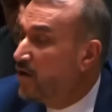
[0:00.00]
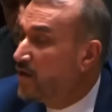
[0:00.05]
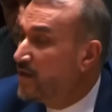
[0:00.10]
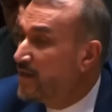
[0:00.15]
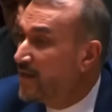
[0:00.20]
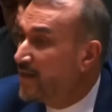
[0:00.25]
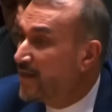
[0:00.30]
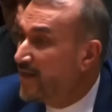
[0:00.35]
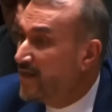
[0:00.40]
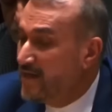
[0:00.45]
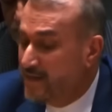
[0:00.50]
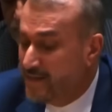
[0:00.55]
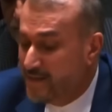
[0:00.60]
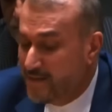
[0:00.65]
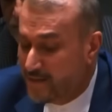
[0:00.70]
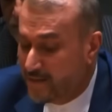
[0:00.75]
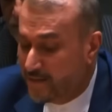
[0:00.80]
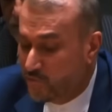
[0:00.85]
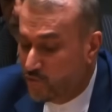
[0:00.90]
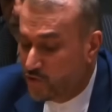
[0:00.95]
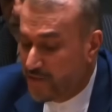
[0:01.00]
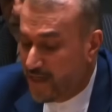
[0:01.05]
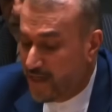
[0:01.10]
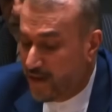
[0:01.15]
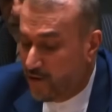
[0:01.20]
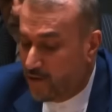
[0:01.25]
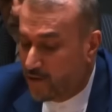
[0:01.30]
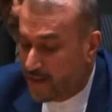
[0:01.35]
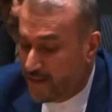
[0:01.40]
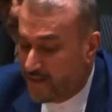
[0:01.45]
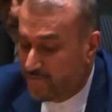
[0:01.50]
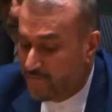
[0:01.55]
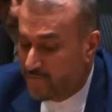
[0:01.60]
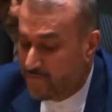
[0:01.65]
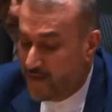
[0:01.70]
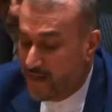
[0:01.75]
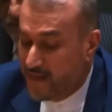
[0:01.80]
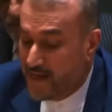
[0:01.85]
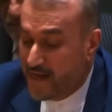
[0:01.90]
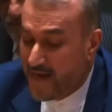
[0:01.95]
and the
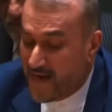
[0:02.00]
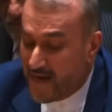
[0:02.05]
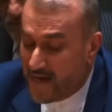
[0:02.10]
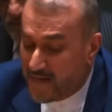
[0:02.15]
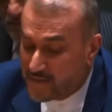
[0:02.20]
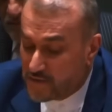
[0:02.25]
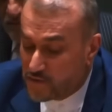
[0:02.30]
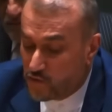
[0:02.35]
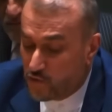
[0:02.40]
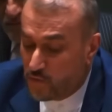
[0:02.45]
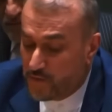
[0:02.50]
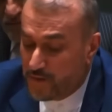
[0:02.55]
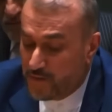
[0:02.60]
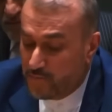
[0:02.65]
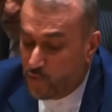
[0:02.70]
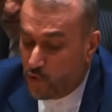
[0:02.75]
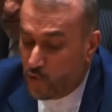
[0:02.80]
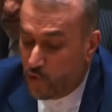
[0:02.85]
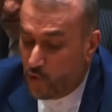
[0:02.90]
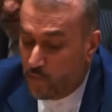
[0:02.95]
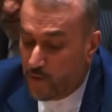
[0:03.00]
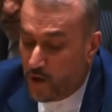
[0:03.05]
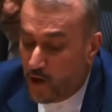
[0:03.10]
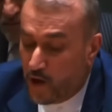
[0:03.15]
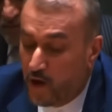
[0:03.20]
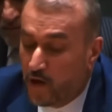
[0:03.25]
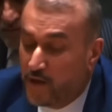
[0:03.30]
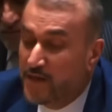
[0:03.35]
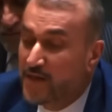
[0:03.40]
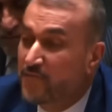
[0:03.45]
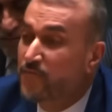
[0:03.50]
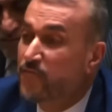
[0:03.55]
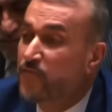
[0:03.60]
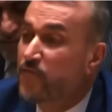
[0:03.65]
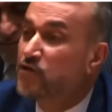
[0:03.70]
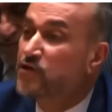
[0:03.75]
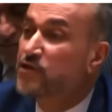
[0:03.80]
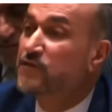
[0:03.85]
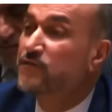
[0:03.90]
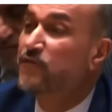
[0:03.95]
repeated use of non-conventional
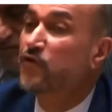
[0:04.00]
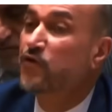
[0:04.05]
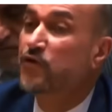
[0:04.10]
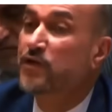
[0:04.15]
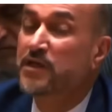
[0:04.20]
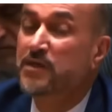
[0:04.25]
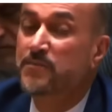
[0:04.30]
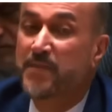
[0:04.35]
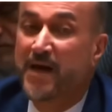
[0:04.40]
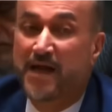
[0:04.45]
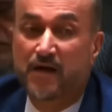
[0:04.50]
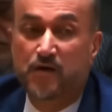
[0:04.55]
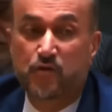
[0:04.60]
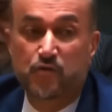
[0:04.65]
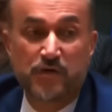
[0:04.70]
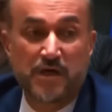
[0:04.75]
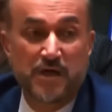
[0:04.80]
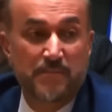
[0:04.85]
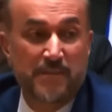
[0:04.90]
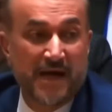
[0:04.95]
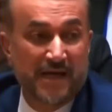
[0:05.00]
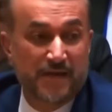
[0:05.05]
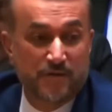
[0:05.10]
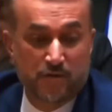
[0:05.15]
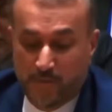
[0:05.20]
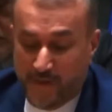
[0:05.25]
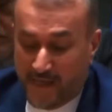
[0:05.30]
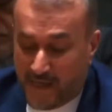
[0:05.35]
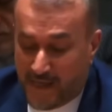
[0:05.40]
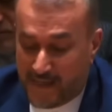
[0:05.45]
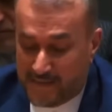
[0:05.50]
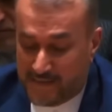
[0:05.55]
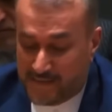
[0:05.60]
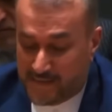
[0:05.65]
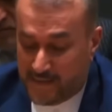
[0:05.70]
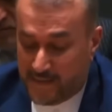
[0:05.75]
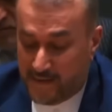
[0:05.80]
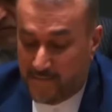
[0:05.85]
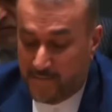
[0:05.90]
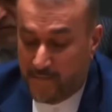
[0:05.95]
weapons, including phosphorus
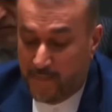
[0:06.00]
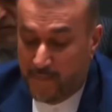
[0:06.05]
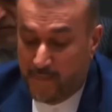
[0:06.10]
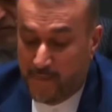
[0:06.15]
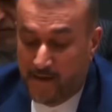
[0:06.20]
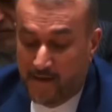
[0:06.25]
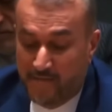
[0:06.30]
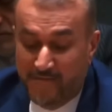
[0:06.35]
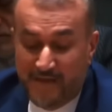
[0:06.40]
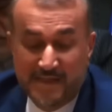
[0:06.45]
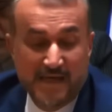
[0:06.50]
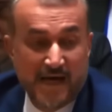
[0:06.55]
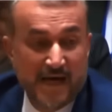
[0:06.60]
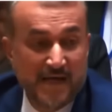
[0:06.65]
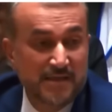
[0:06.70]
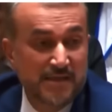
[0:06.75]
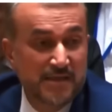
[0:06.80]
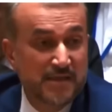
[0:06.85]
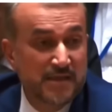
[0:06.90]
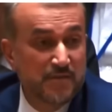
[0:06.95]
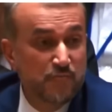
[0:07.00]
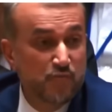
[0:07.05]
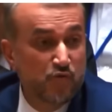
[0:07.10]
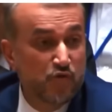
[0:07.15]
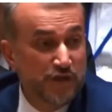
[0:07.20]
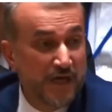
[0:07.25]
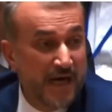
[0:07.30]
bombs, against the